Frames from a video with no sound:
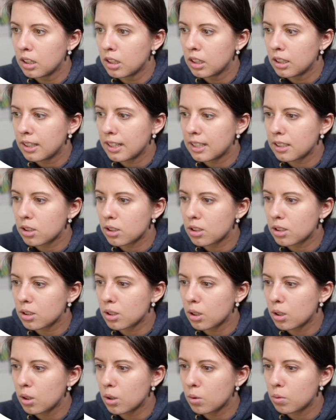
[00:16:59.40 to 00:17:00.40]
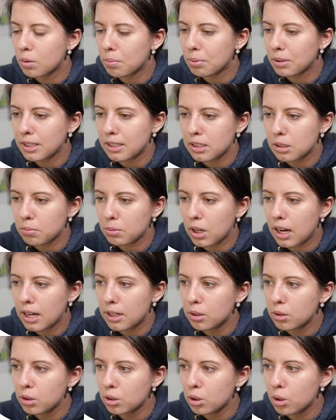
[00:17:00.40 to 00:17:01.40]
And it's so replaceable. I
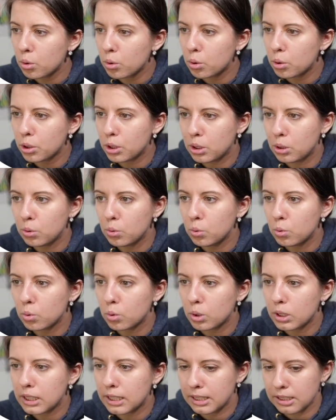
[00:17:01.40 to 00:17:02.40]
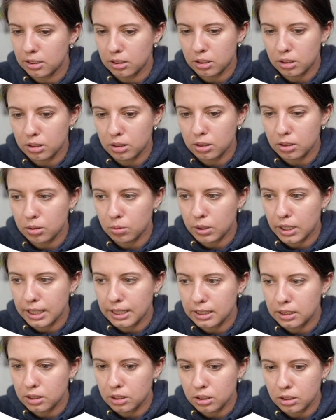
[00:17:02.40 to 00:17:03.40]
don't know who you is, right?